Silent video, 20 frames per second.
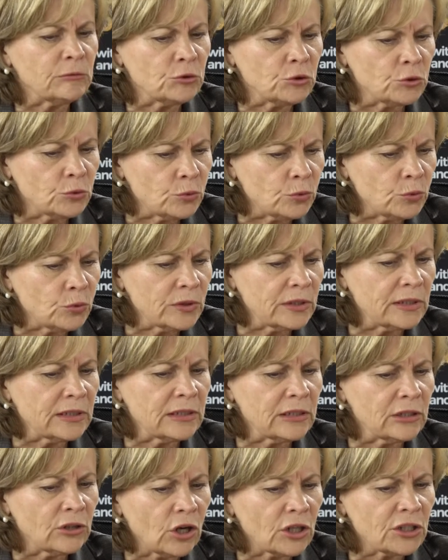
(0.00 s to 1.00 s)
do
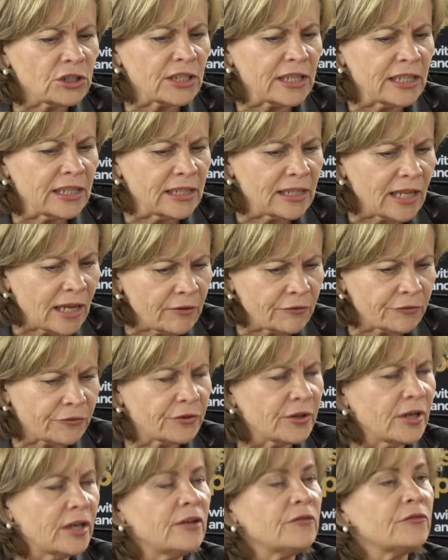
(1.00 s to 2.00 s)
not
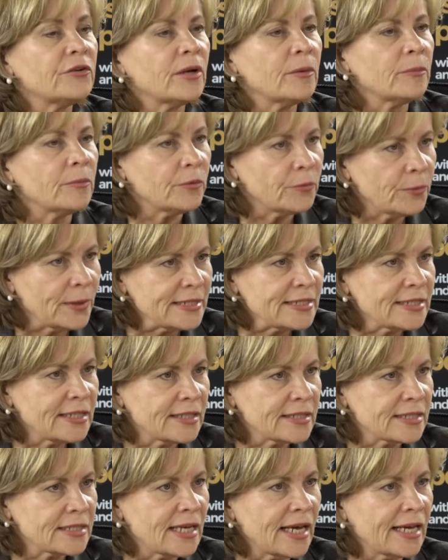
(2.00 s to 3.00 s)
enough from
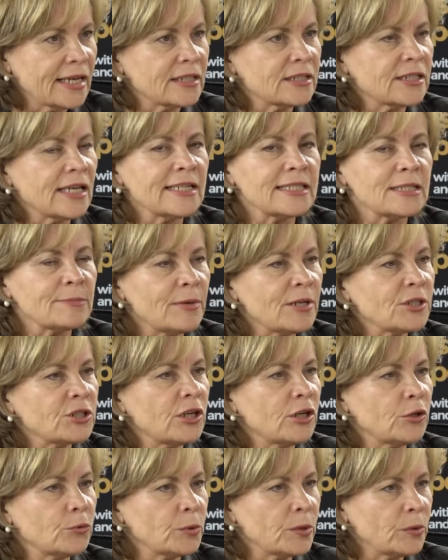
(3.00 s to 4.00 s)
Western side,
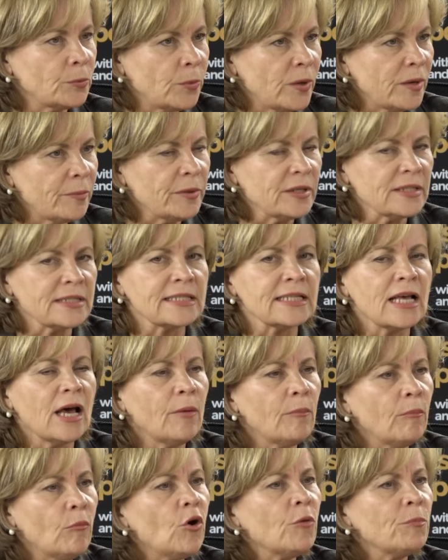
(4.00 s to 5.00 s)
especially with weapons,
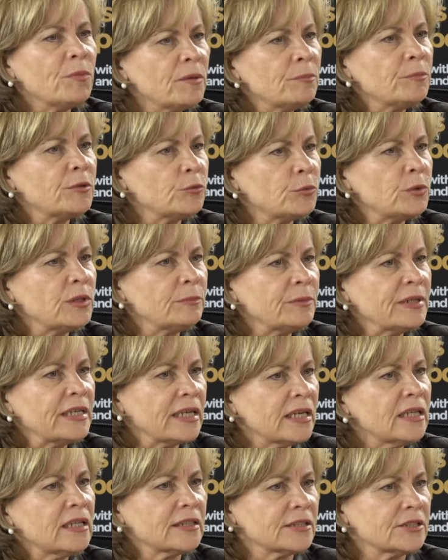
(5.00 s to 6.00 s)
more people will be
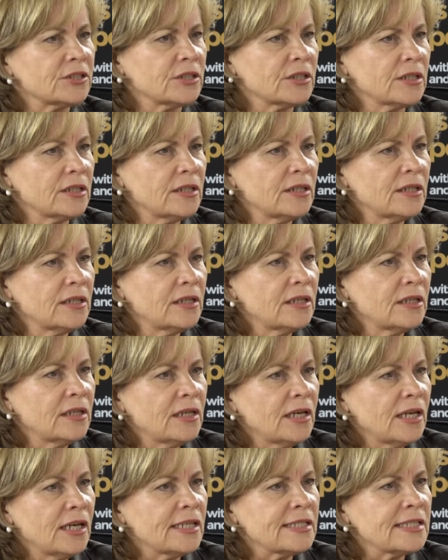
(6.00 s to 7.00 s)
killed.
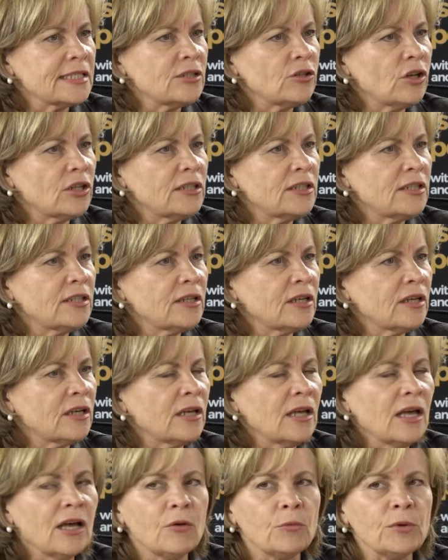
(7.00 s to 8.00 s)
It's not,
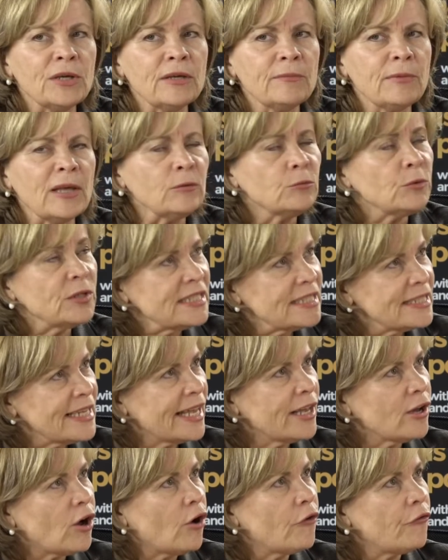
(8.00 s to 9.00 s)
when we
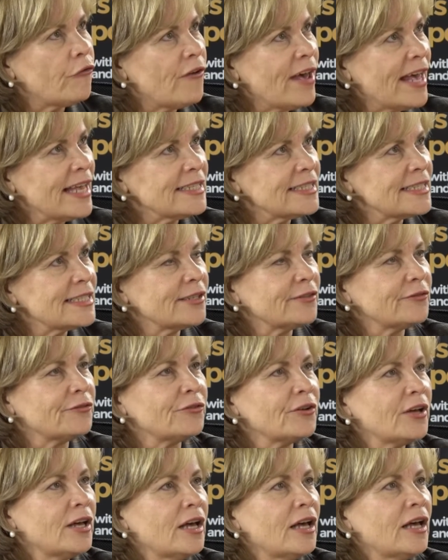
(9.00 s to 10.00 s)
say
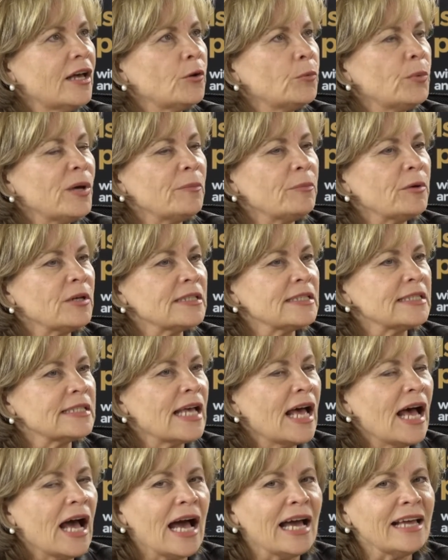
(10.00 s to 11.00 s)
offensive weapons,
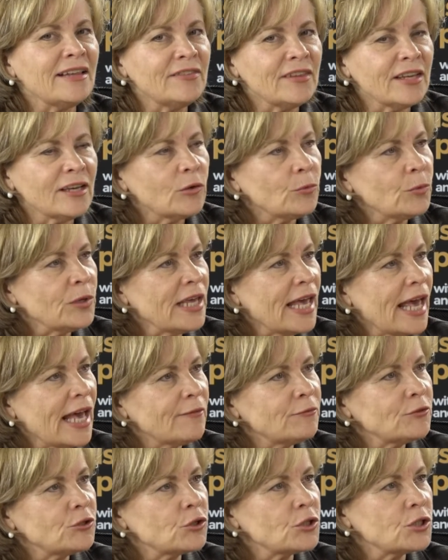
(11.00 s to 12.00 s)
I think we
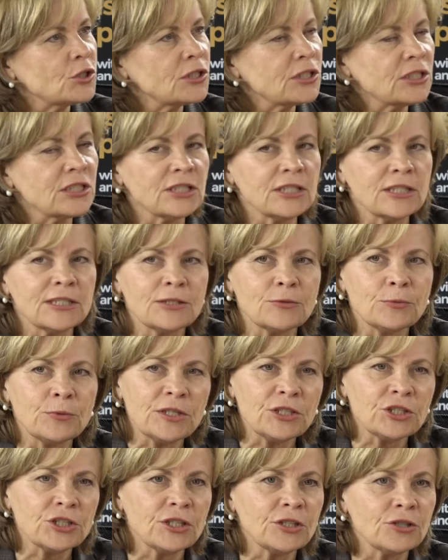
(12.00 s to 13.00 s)
have to
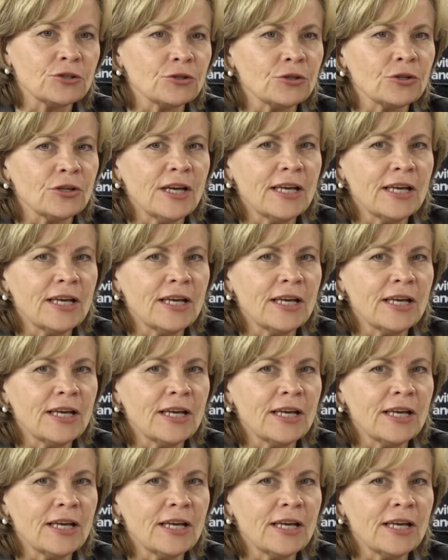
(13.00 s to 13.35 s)
switch into